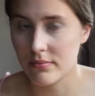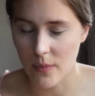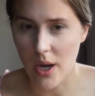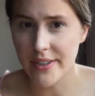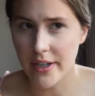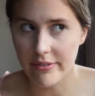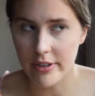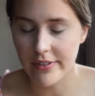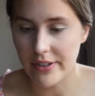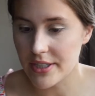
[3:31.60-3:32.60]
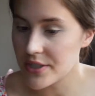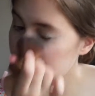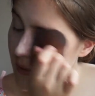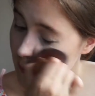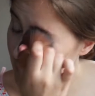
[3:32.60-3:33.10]
Uncover foundation
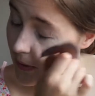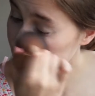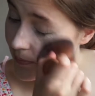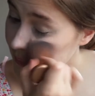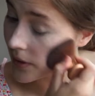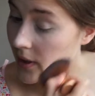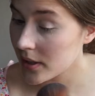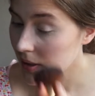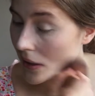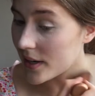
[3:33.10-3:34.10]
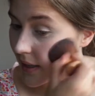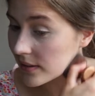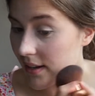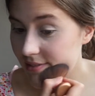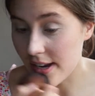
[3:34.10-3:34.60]
concealer. And I
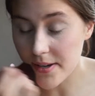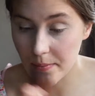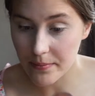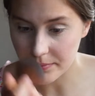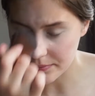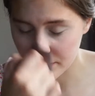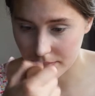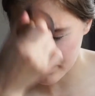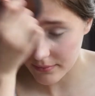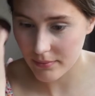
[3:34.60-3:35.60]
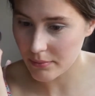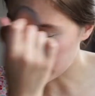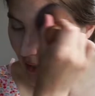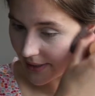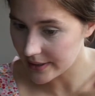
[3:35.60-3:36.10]
love it.
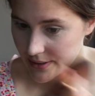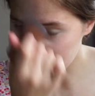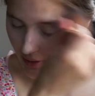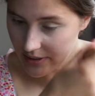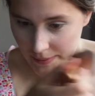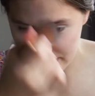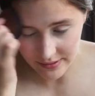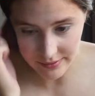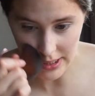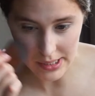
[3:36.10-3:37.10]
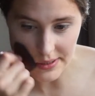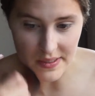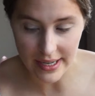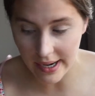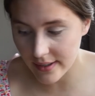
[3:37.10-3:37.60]
But it's so expensive, and it's
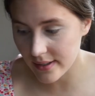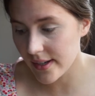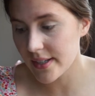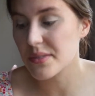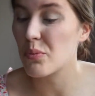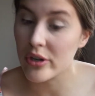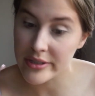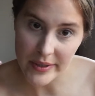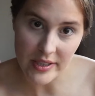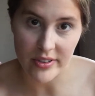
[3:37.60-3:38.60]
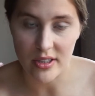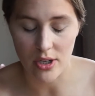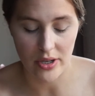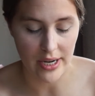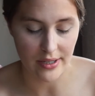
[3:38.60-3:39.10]
in Canada, and it's more expensive in the
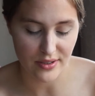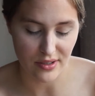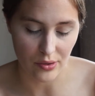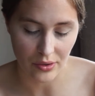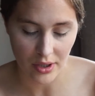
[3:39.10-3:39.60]
UK, so